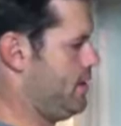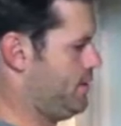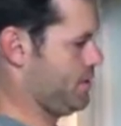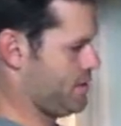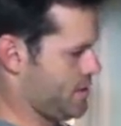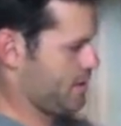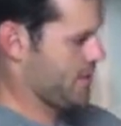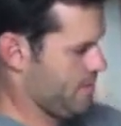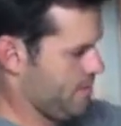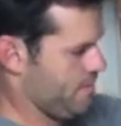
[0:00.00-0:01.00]
there's
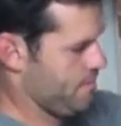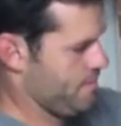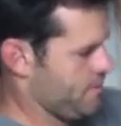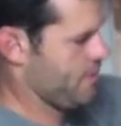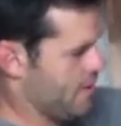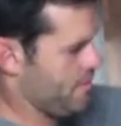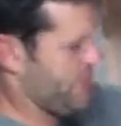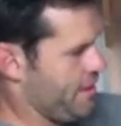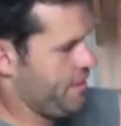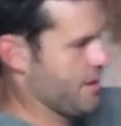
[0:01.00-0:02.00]

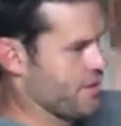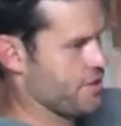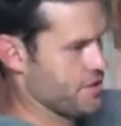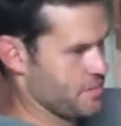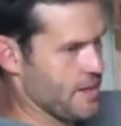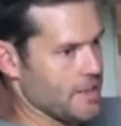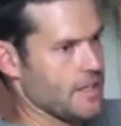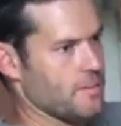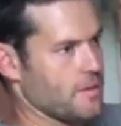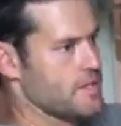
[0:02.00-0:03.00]
manufacturer spec
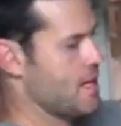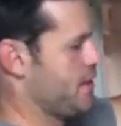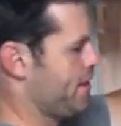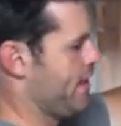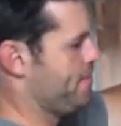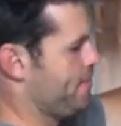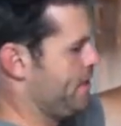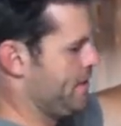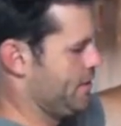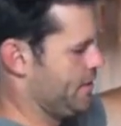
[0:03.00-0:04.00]
numbers on the
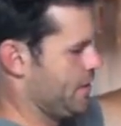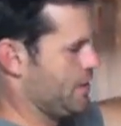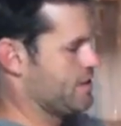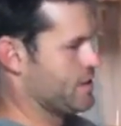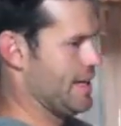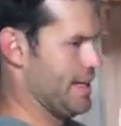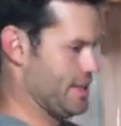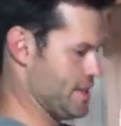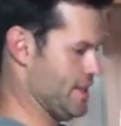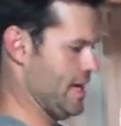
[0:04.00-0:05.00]
nameplate in the furnace. So then I
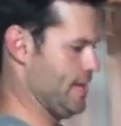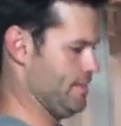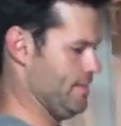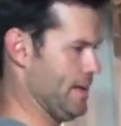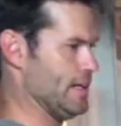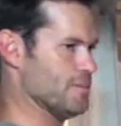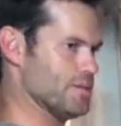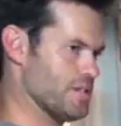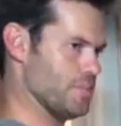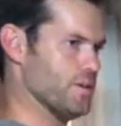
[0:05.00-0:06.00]
just line my
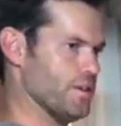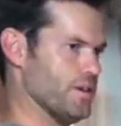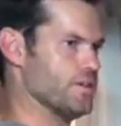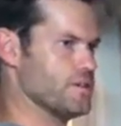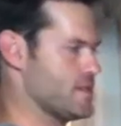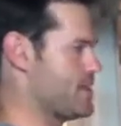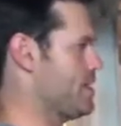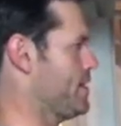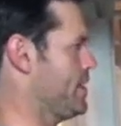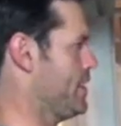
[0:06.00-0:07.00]
numbers up with those and see
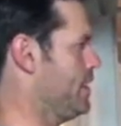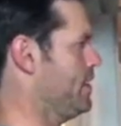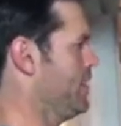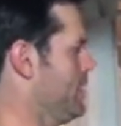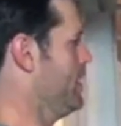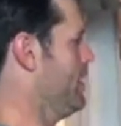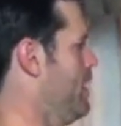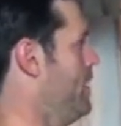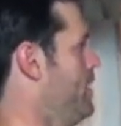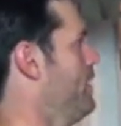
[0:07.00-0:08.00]
that they
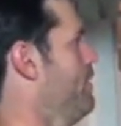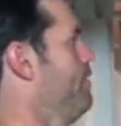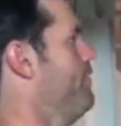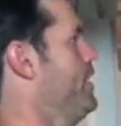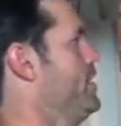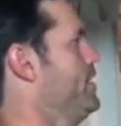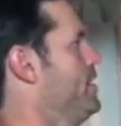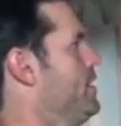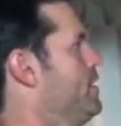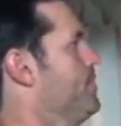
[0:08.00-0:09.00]
fit in
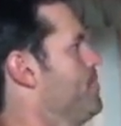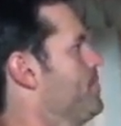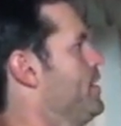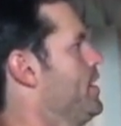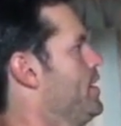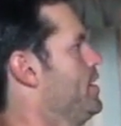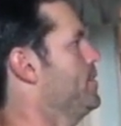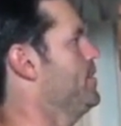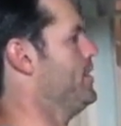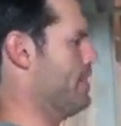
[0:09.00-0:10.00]
the
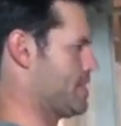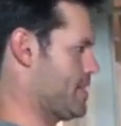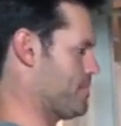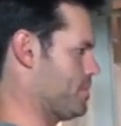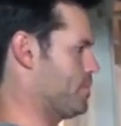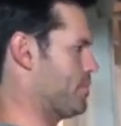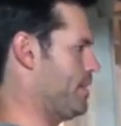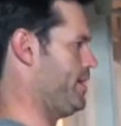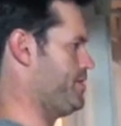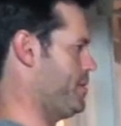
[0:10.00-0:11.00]
acceptable
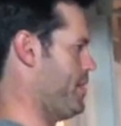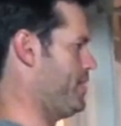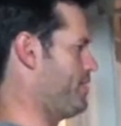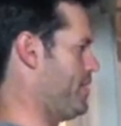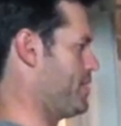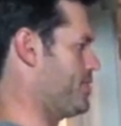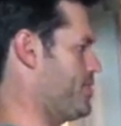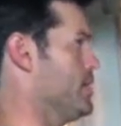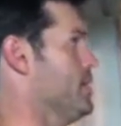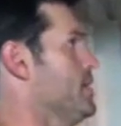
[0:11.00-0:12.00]
range of the
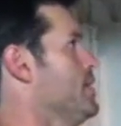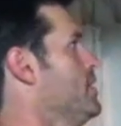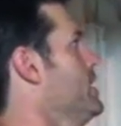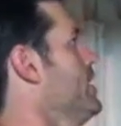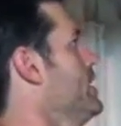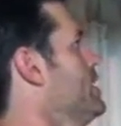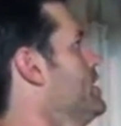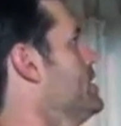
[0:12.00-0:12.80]
manufacturer, and